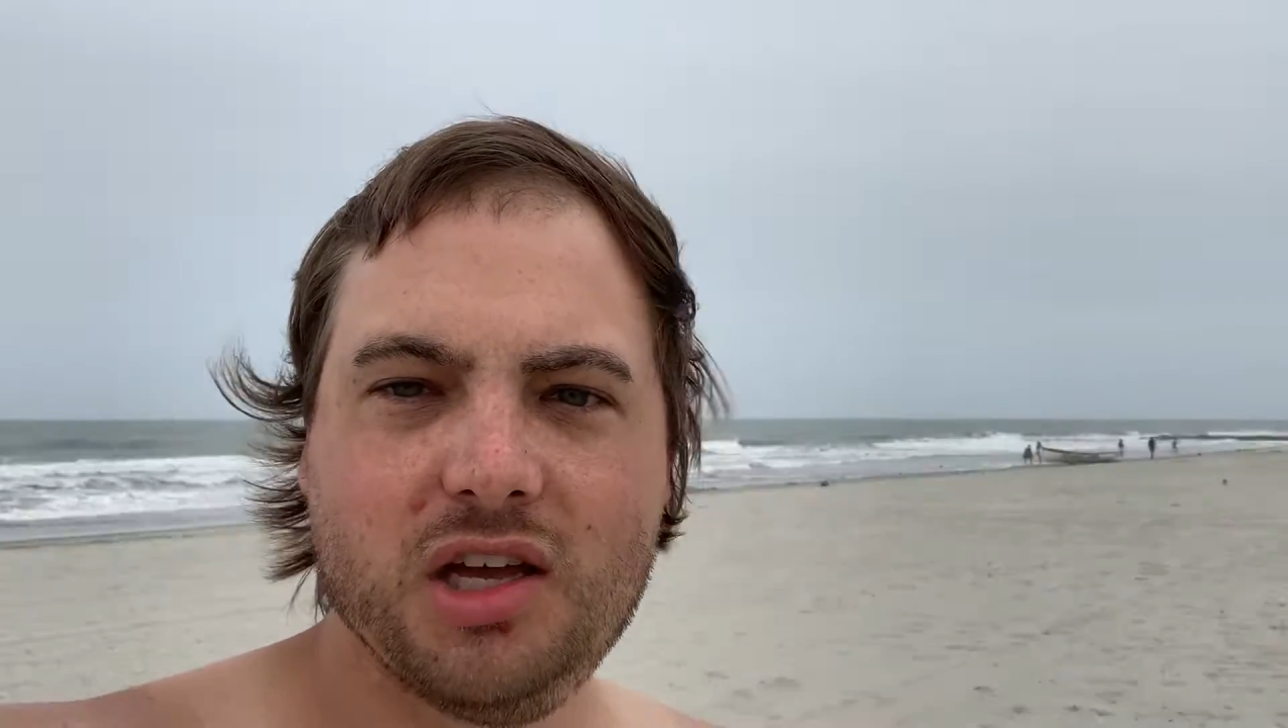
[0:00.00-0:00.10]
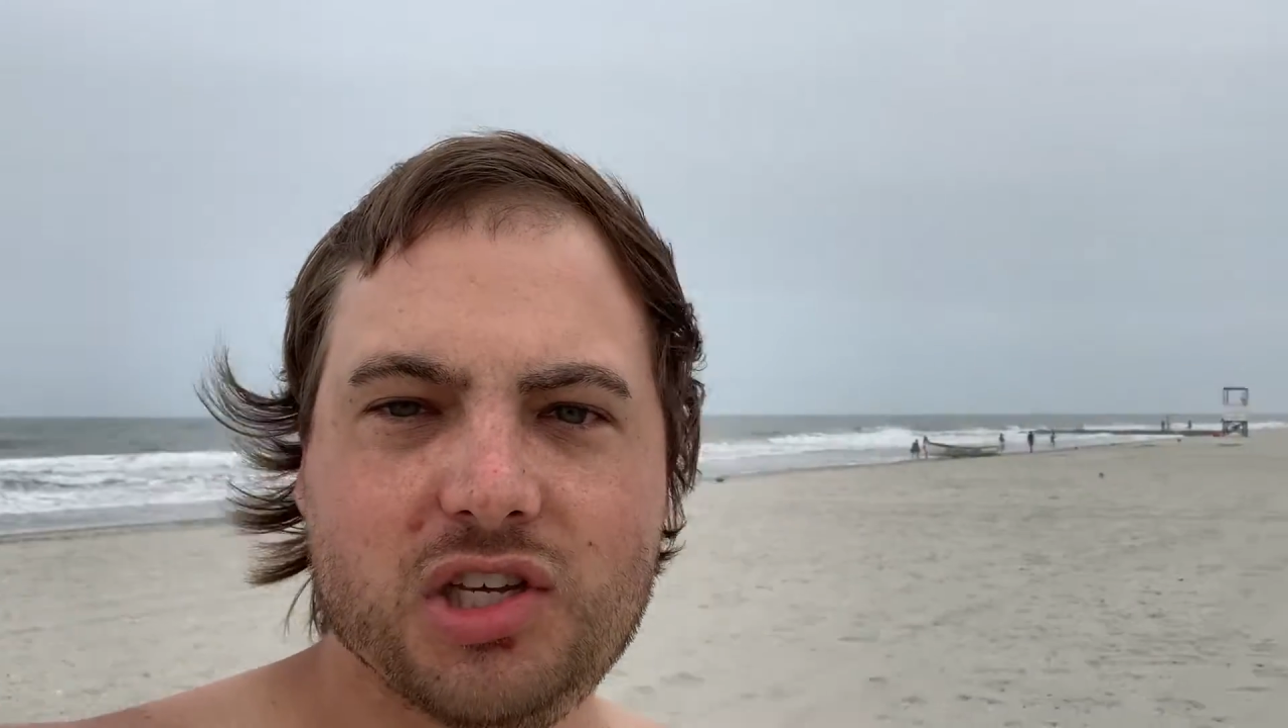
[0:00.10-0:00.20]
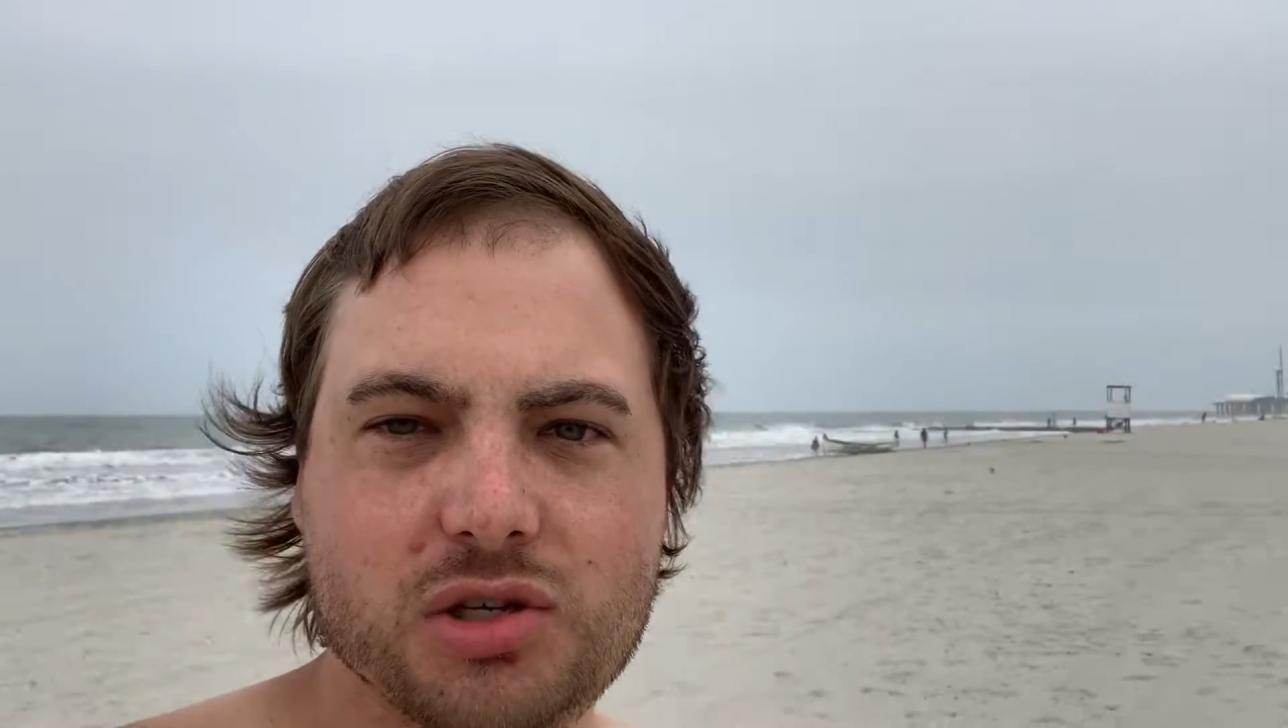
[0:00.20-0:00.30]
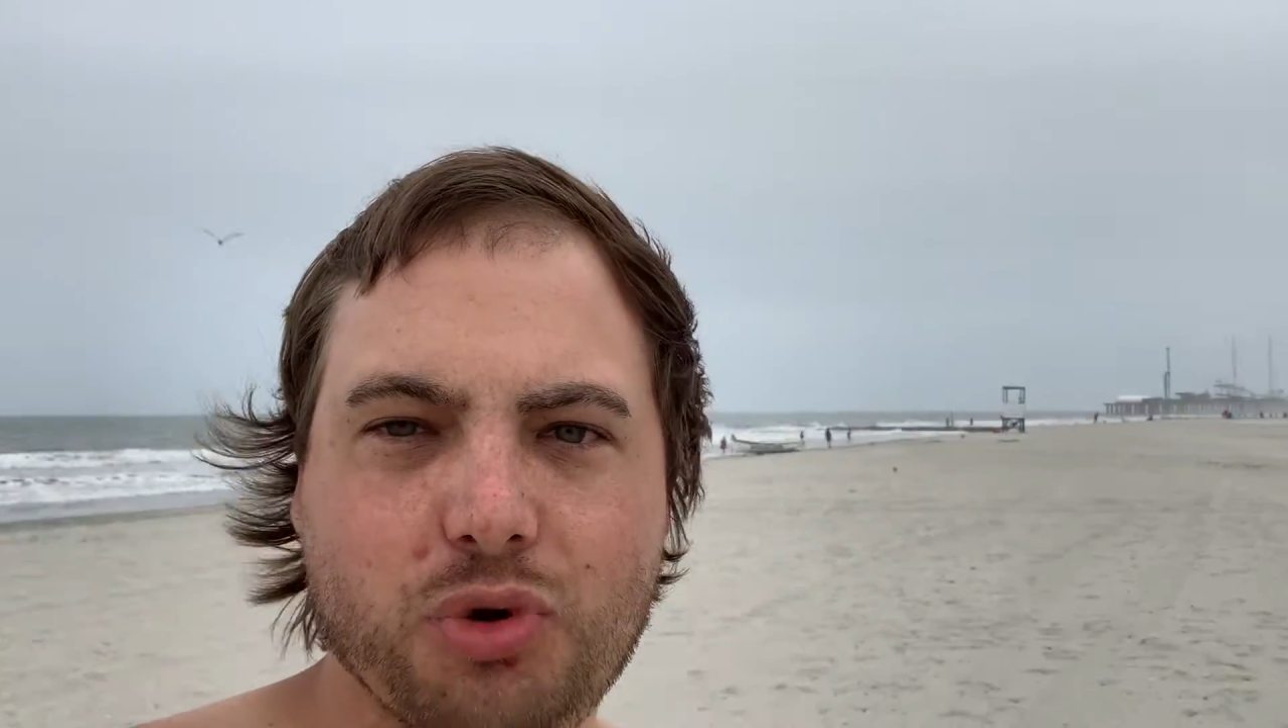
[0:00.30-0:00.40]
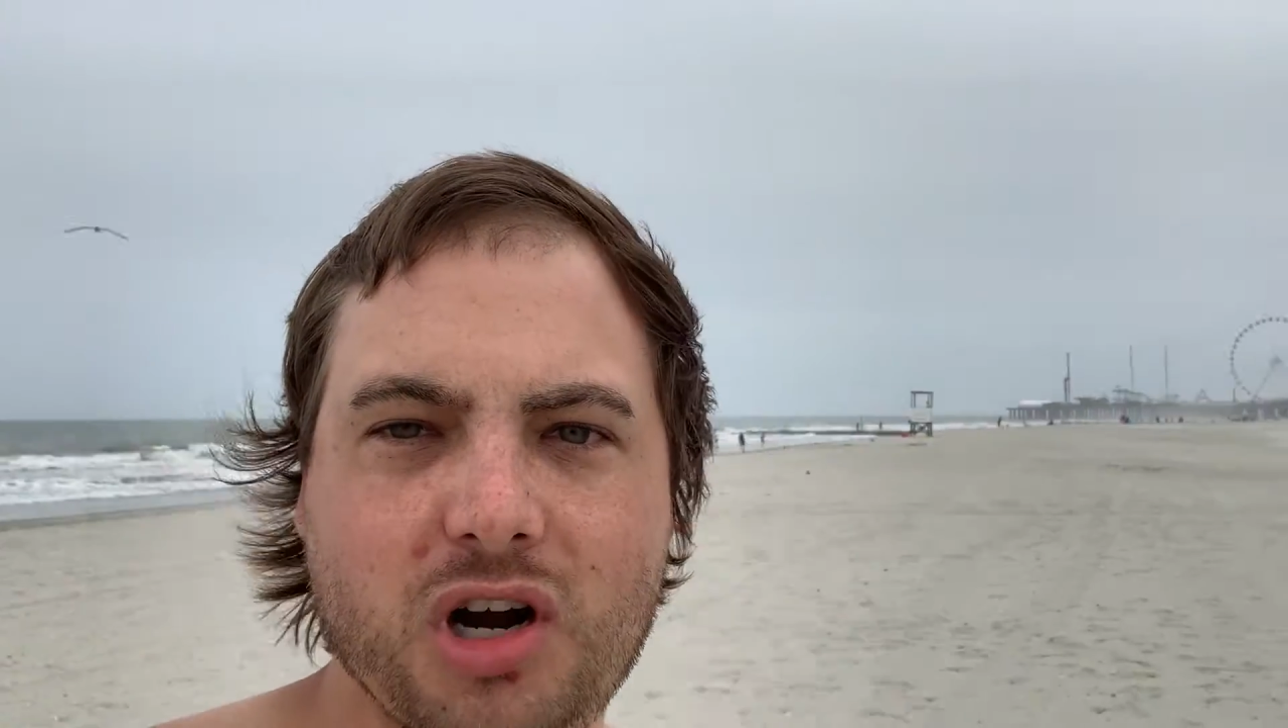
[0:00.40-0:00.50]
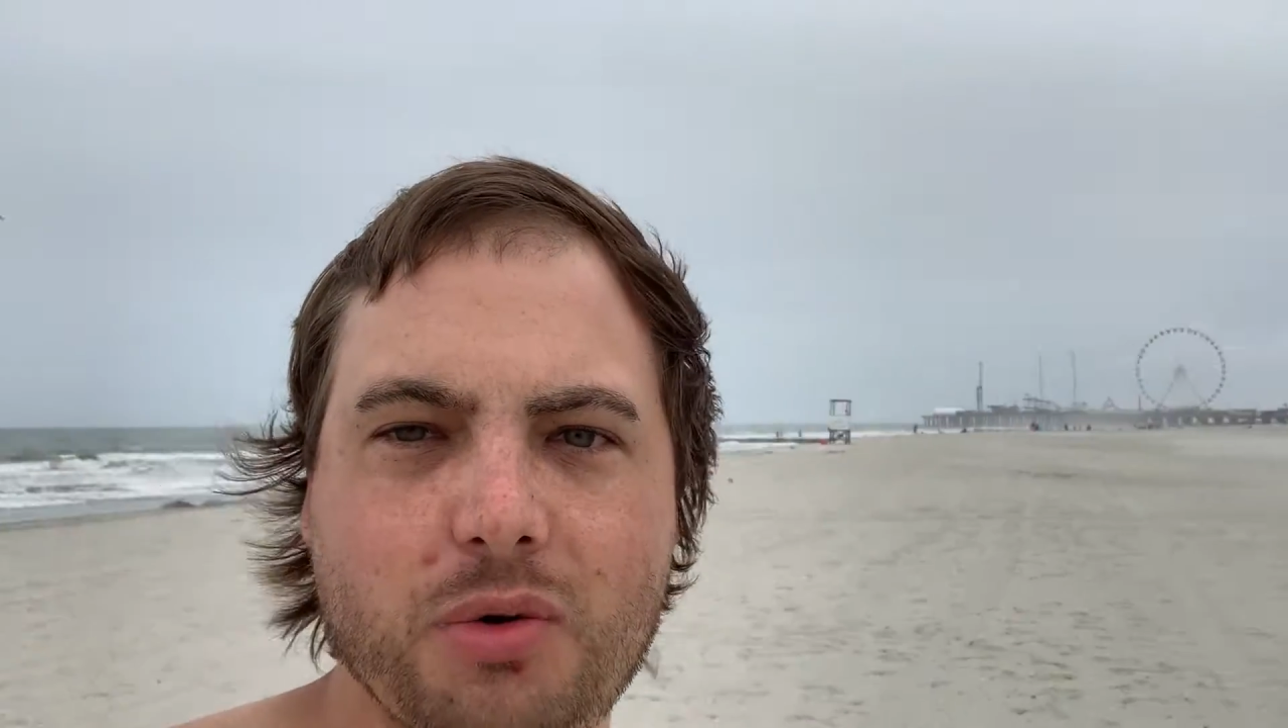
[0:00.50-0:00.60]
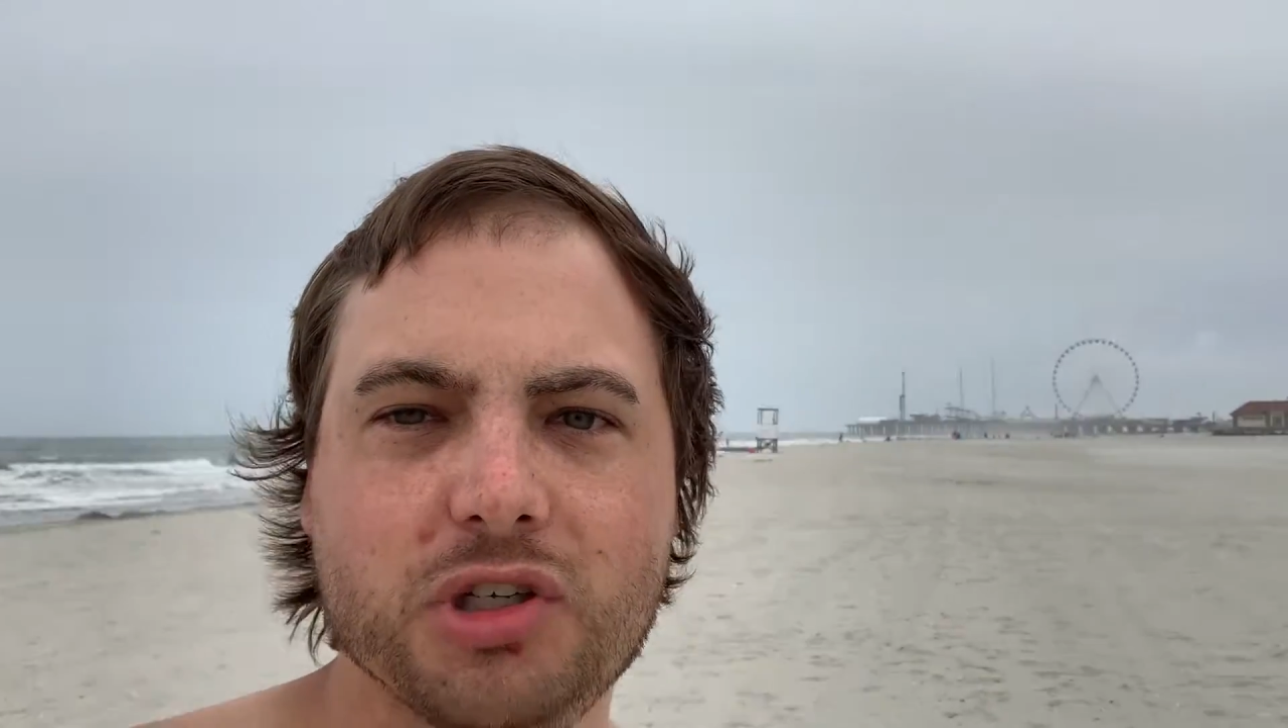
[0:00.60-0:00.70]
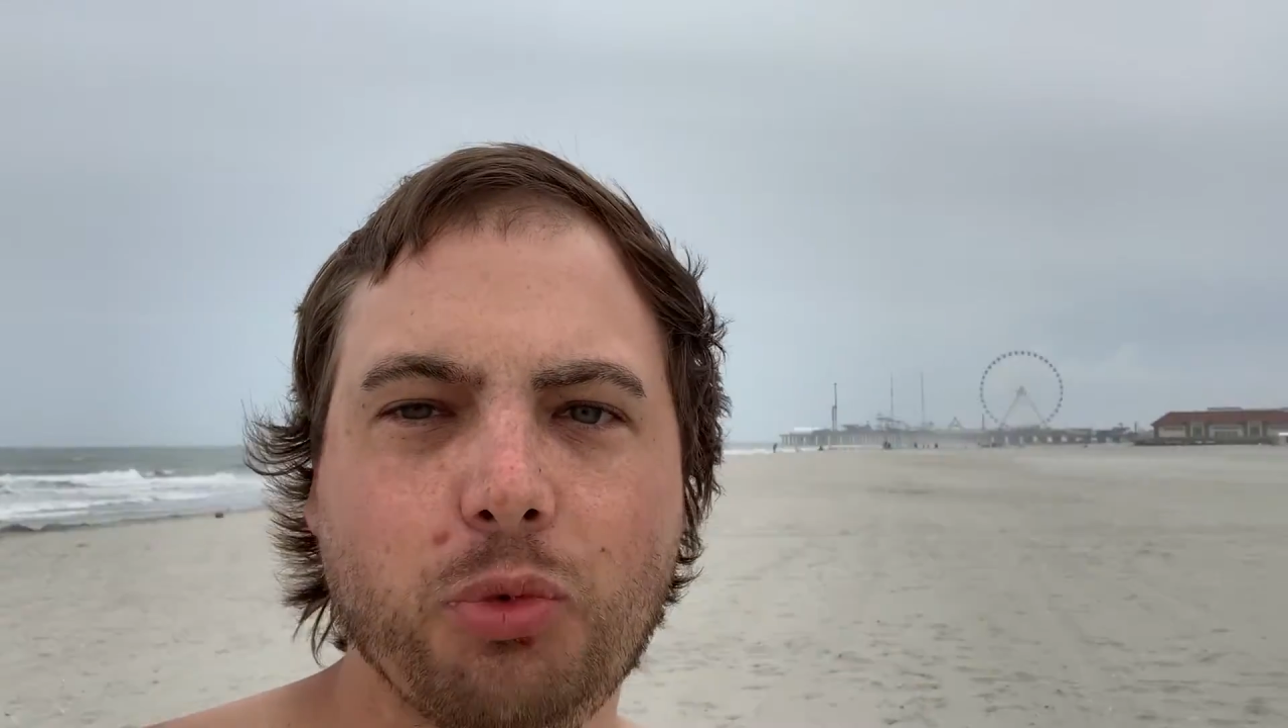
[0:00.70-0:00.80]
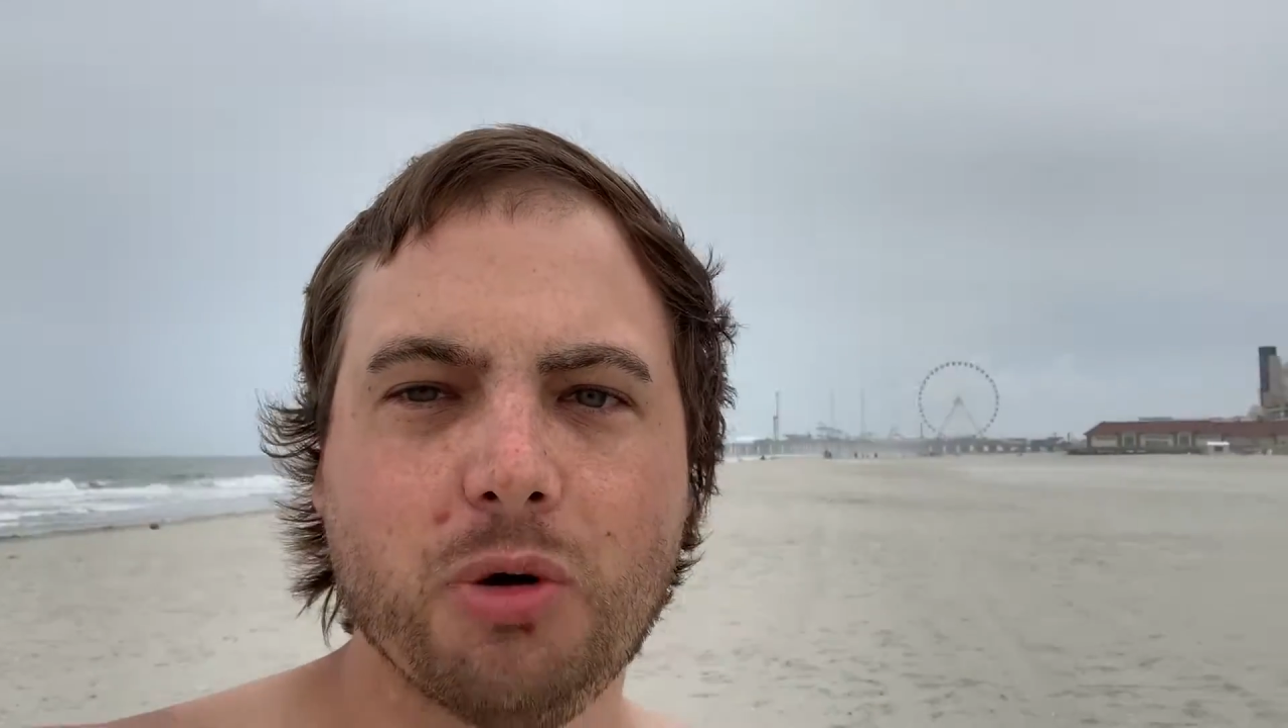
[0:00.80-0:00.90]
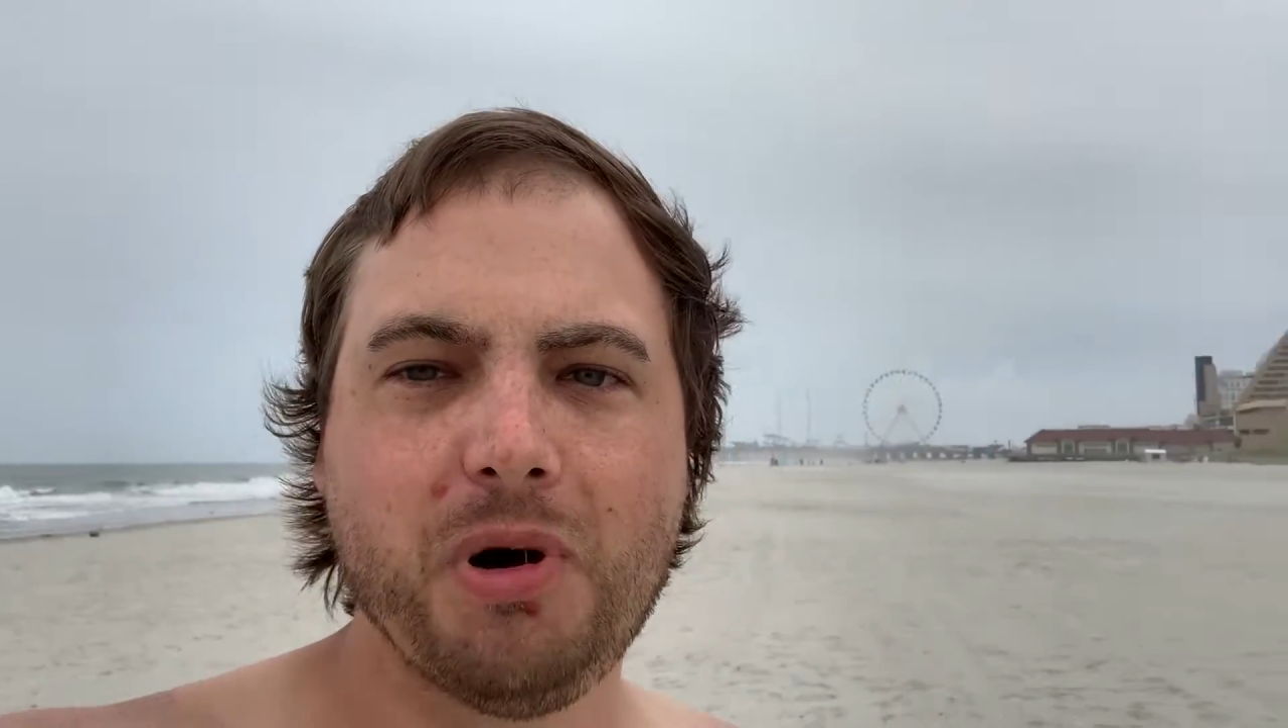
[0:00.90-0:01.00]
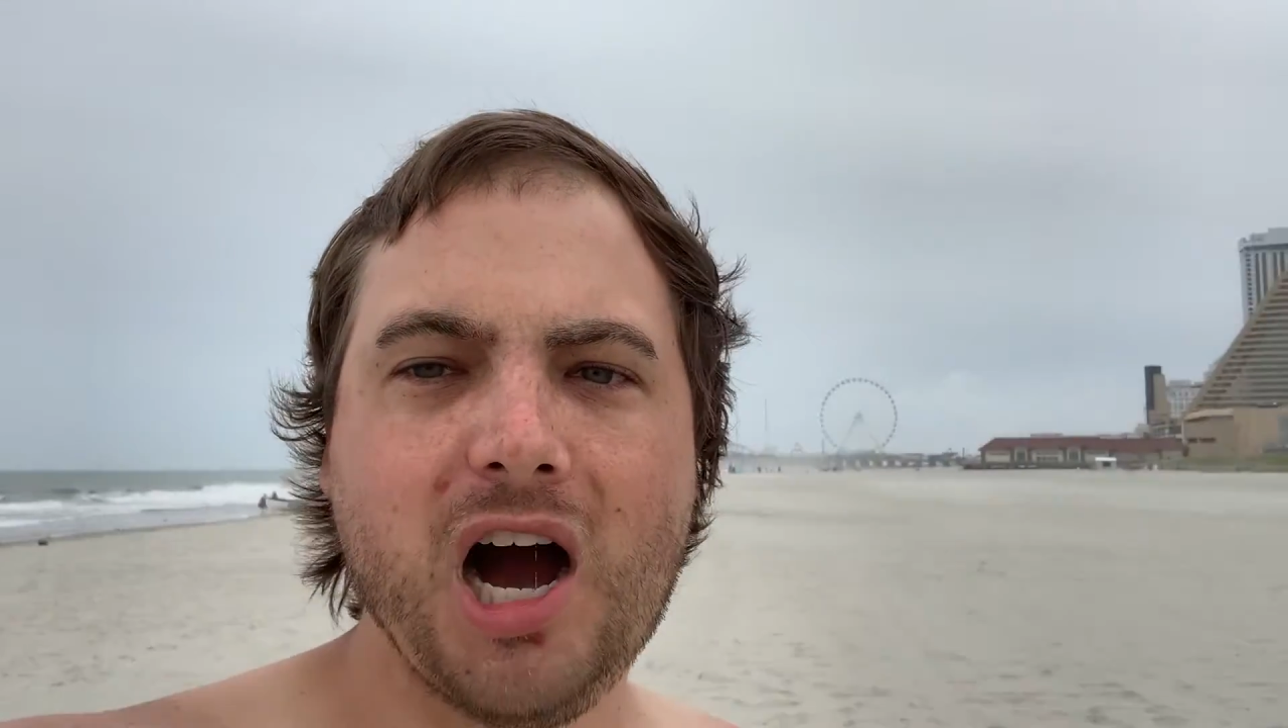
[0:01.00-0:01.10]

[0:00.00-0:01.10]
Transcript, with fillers: This is where it was more